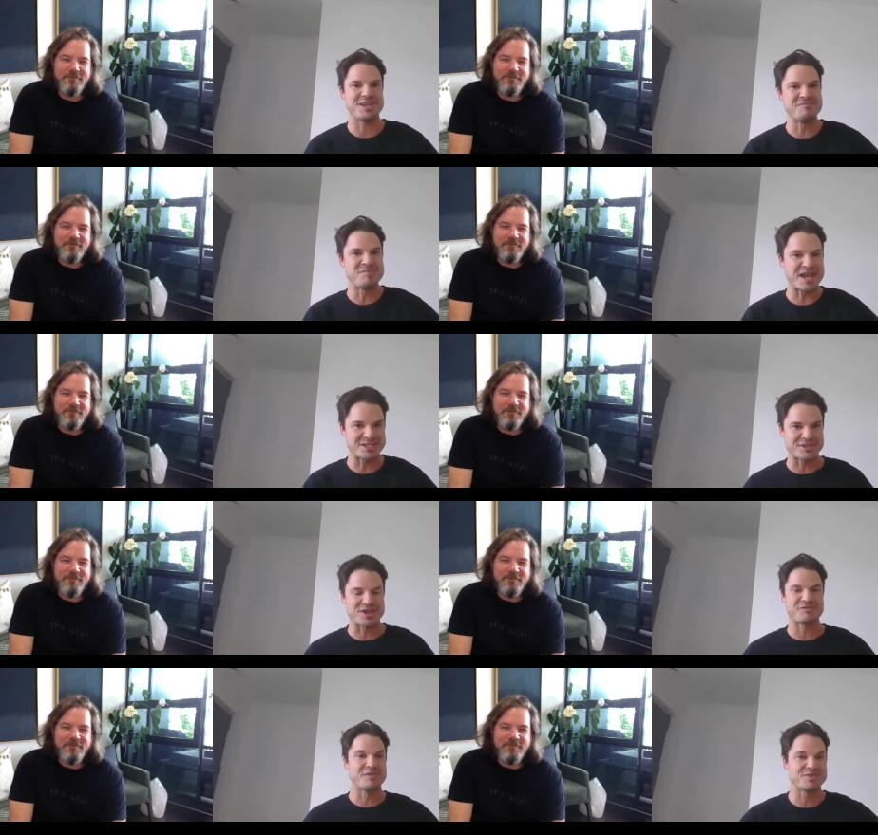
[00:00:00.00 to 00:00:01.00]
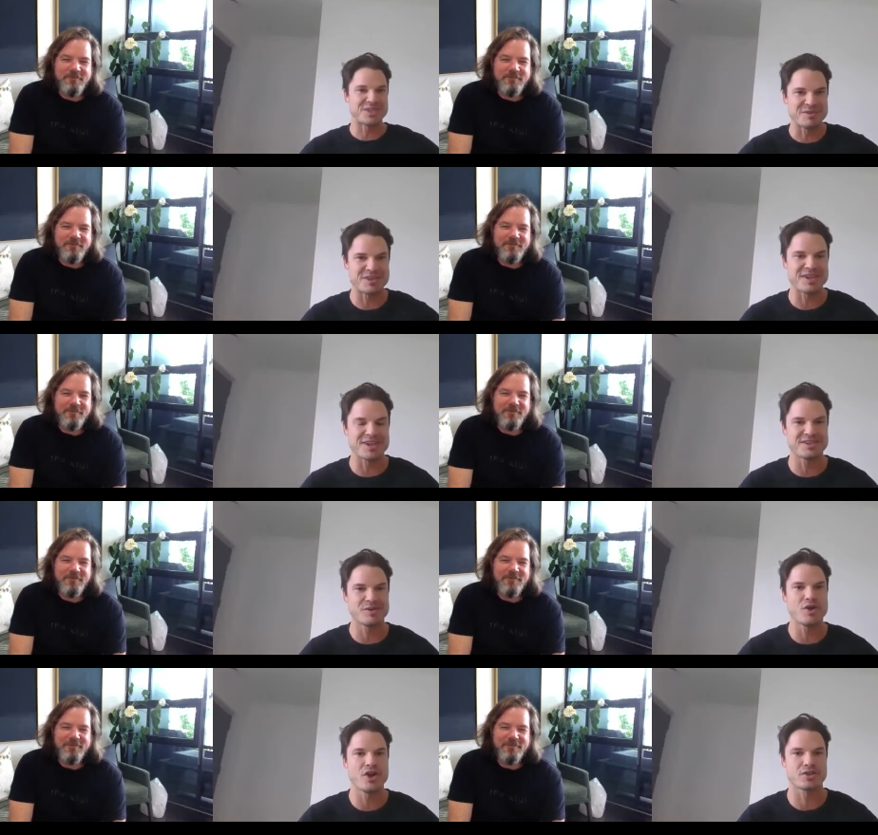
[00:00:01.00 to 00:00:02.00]
Speaker 1: the impacts from some of the
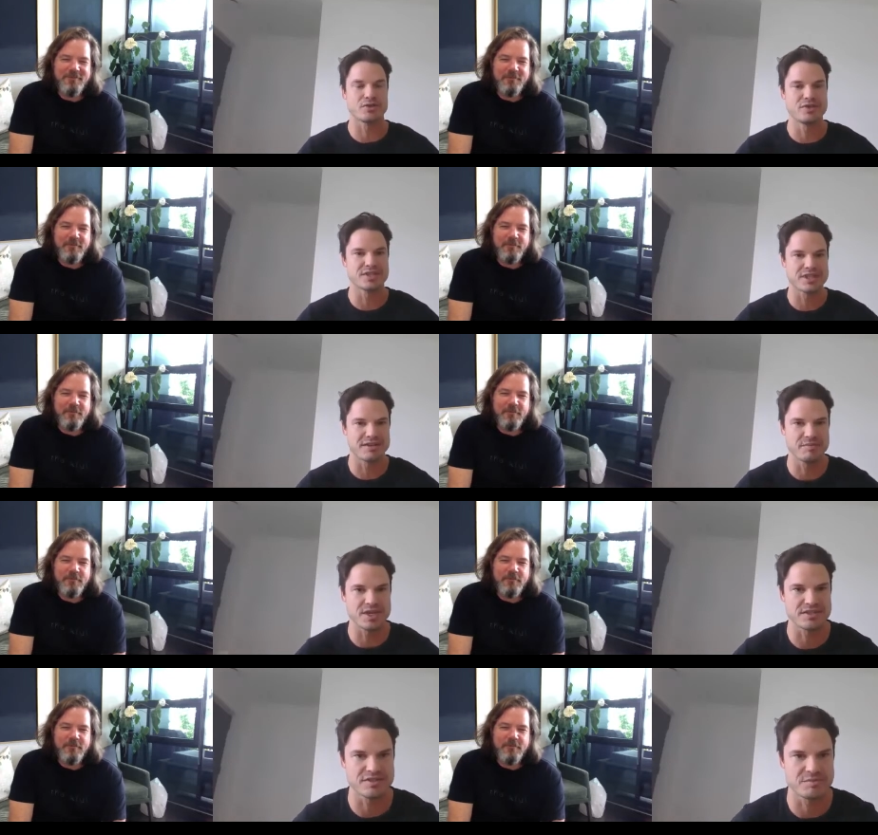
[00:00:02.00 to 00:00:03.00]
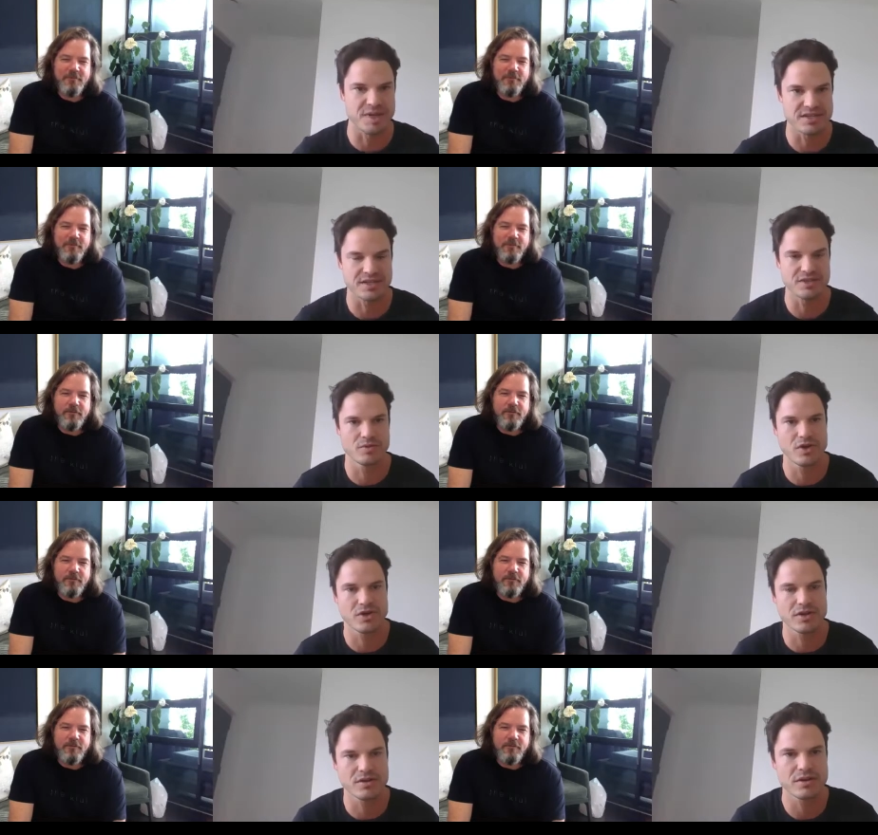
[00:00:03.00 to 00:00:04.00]
the work through this kind of message or piece that you're
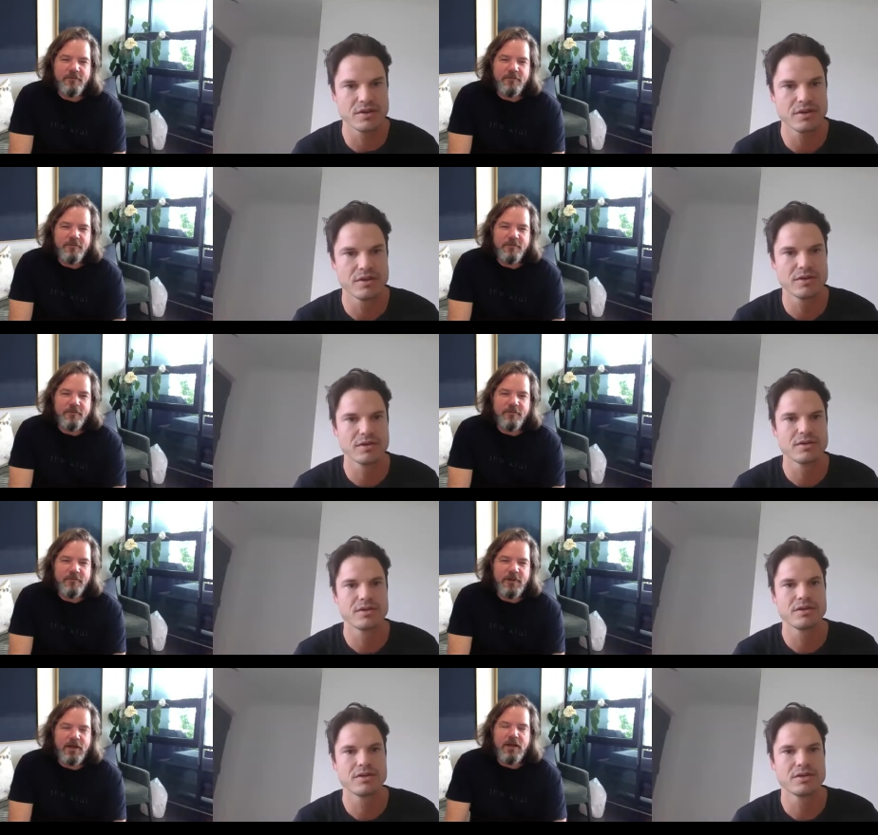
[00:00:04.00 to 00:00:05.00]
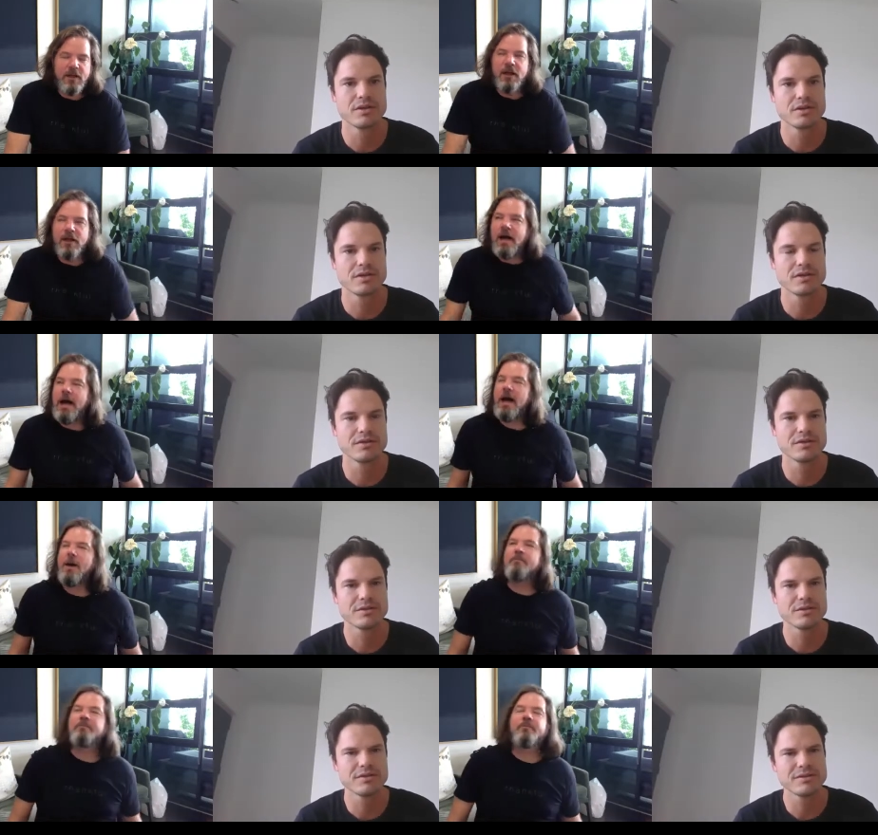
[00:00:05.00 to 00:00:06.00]
working on
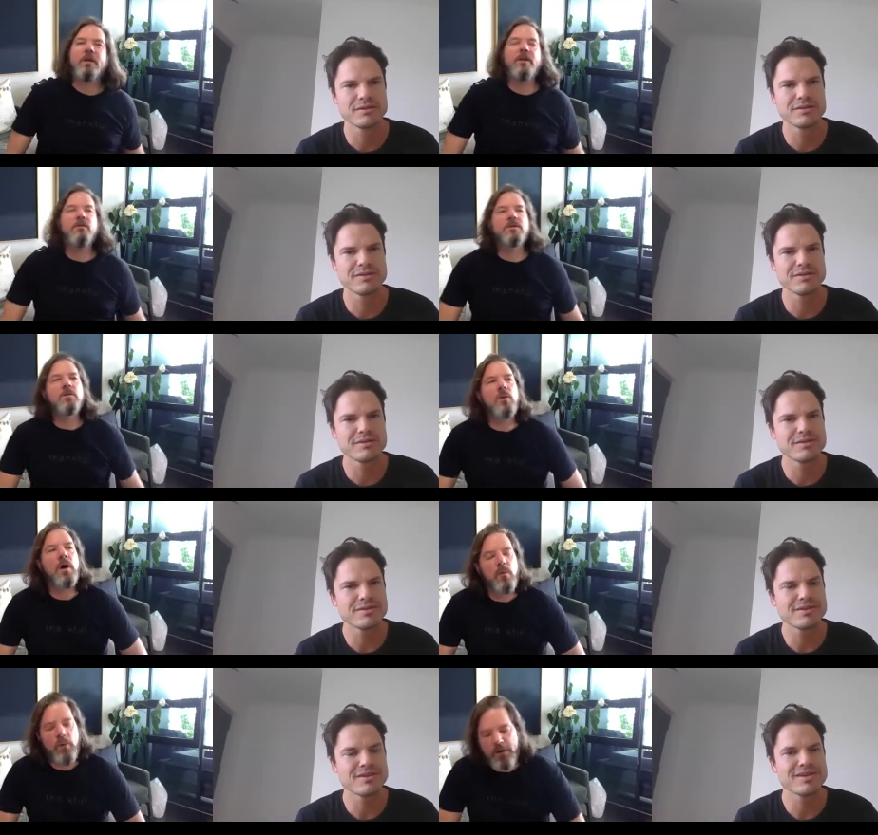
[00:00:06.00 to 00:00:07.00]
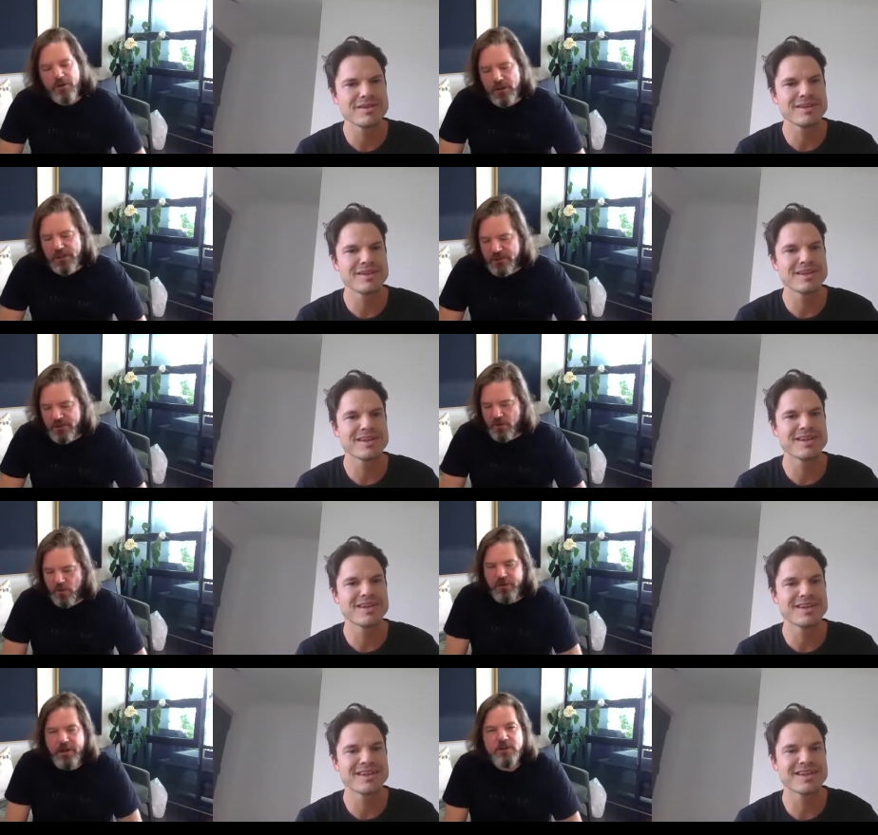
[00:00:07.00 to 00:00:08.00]
Speaker 2: um, there was a, a, work that i did called
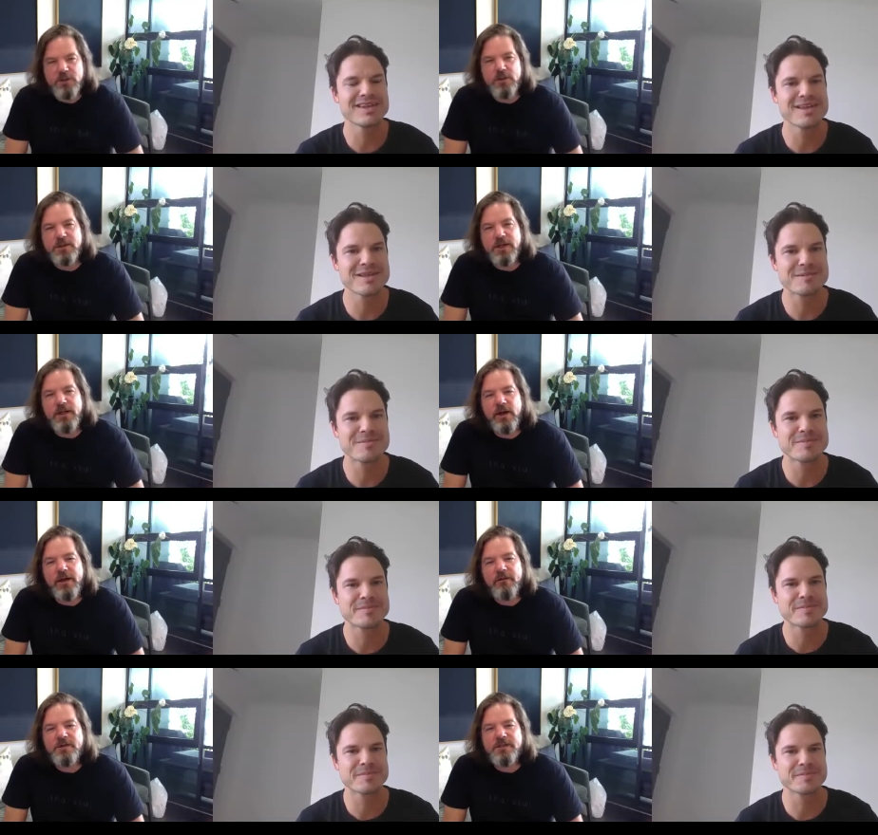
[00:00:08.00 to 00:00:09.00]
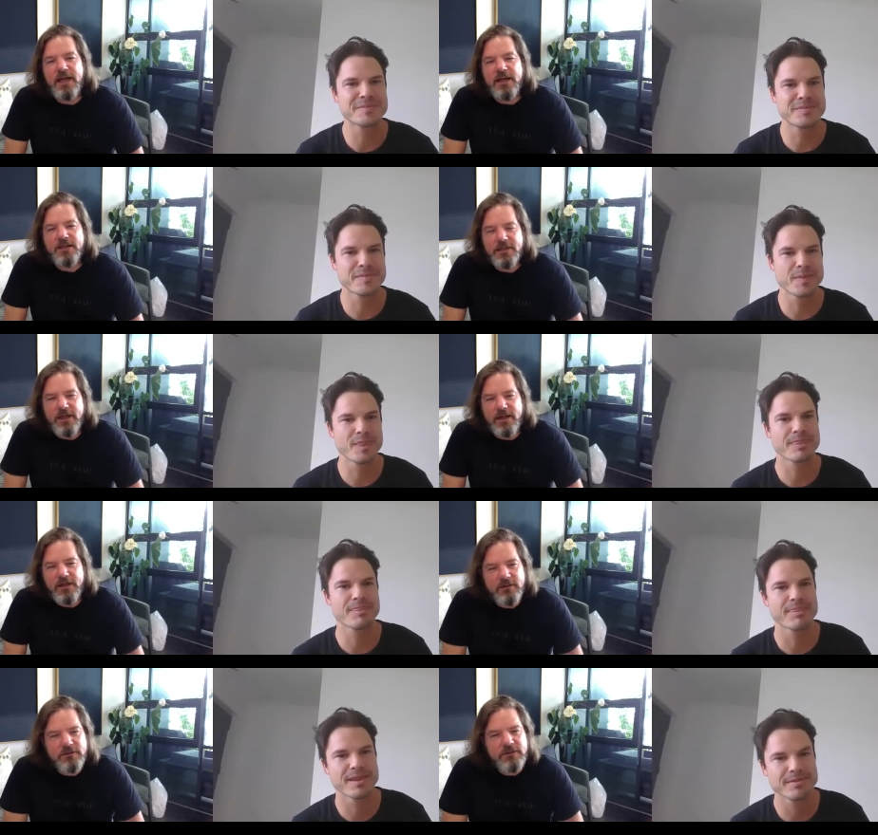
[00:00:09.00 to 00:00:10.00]
the exquisite clarity of standing together
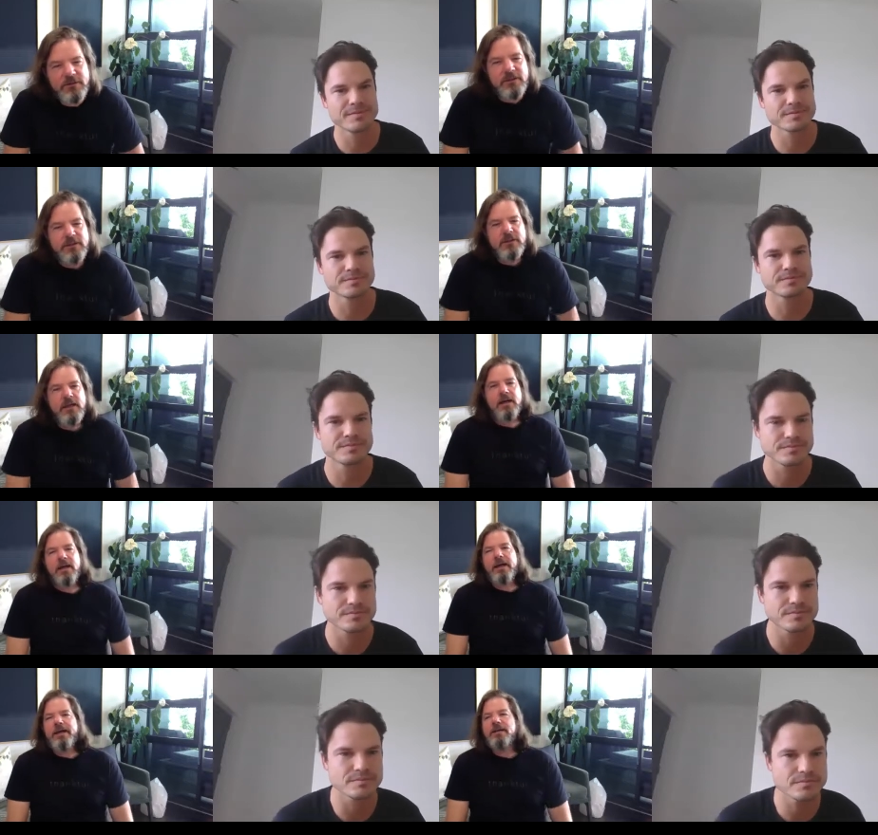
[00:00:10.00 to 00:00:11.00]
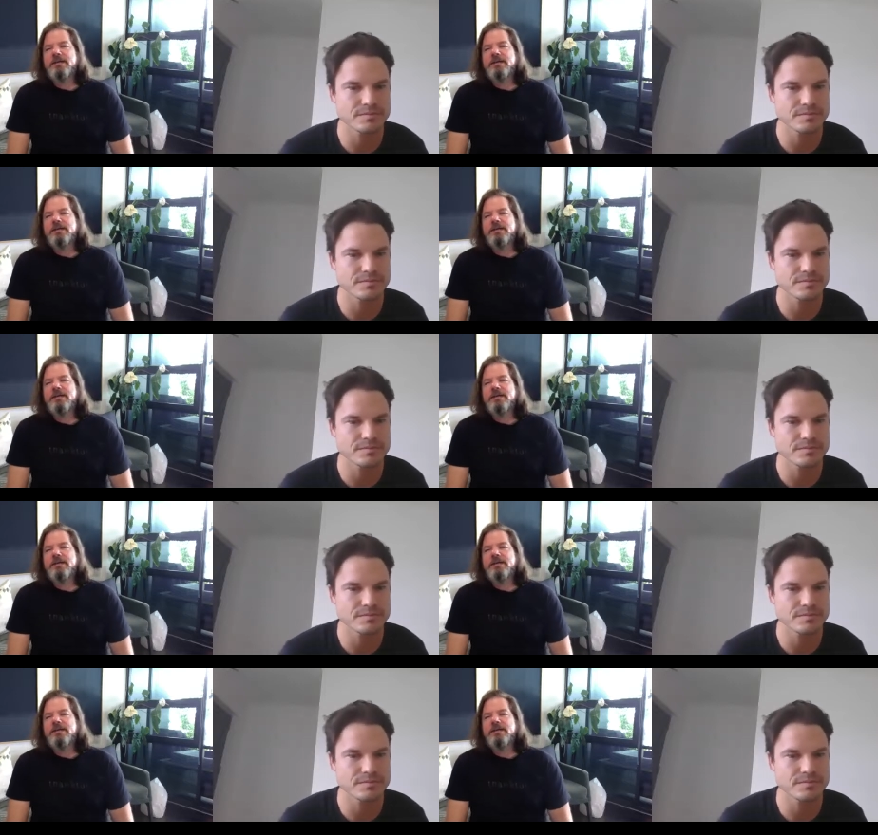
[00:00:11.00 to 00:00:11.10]
uh, and it's